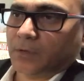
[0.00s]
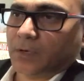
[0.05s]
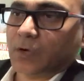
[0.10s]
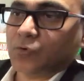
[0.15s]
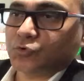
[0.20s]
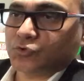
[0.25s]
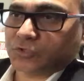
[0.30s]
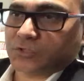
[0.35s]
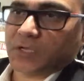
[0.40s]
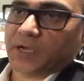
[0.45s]

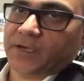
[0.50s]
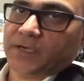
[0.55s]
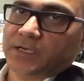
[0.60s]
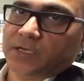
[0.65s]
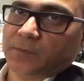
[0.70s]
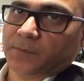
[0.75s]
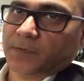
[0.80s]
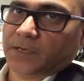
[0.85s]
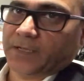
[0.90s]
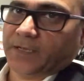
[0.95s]
outside
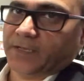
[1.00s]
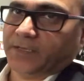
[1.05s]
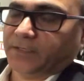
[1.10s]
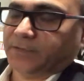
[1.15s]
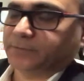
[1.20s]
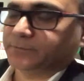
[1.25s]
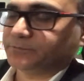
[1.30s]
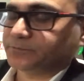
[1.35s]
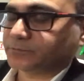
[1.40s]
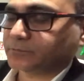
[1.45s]
our
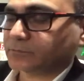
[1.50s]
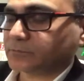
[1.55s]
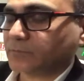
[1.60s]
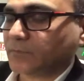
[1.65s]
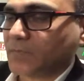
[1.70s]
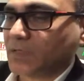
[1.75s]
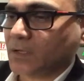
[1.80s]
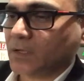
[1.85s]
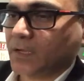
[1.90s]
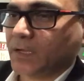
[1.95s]
planet.
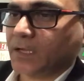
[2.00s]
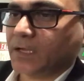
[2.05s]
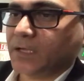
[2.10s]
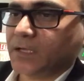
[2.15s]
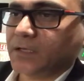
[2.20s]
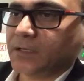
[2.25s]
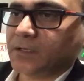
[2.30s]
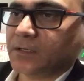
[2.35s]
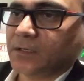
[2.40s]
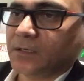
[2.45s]

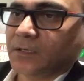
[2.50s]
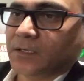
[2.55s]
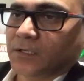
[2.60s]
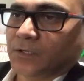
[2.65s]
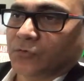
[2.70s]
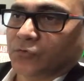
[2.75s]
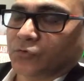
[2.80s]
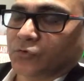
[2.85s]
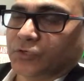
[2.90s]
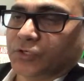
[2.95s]
And
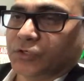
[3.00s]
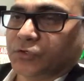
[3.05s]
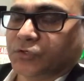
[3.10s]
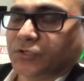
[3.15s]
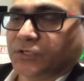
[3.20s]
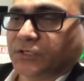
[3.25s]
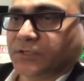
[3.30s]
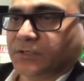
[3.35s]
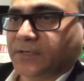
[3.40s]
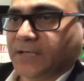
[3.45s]
so there
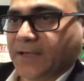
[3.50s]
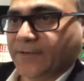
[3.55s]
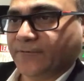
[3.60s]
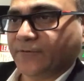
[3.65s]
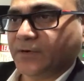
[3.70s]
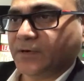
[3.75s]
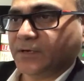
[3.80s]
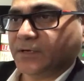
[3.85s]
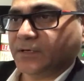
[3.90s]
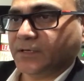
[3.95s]

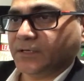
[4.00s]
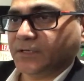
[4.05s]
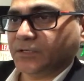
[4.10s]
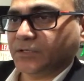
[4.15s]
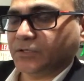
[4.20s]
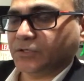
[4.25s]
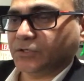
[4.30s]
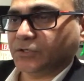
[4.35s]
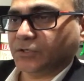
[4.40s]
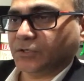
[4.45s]

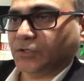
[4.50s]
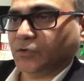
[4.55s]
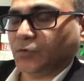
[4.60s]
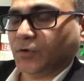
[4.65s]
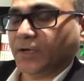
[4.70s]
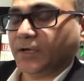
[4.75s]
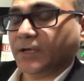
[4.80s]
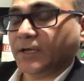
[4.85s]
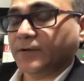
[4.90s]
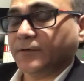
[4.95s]
definitely,
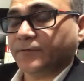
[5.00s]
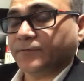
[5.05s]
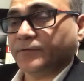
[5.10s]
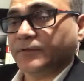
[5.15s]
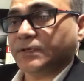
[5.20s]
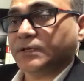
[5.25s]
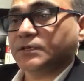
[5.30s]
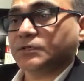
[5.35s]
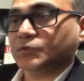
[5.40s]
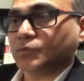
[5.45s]
and if
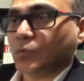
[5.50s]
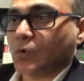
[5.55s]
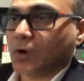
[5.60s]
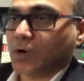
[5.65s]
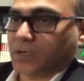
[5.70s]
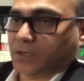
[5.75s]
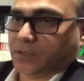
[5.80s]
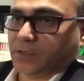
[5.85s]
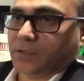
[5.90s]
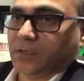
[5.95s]
there is
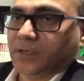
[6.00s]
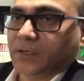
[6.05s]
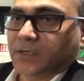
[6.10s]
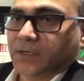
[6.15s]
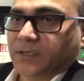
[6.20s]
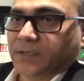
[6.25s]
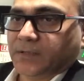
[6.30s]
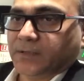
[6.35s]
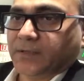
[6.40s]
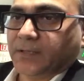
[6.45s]
water,
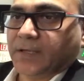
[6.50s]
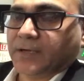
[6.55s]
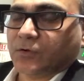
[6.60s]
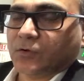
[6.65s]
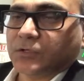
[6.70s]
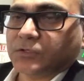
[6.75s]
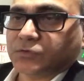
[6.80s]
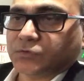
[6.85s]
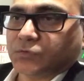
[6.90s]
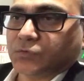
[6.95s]
that
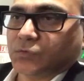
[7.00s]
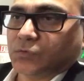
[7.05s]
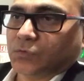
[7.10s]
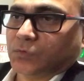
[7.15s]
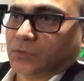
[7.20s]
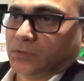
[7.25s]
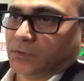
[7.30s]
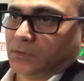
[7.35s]
also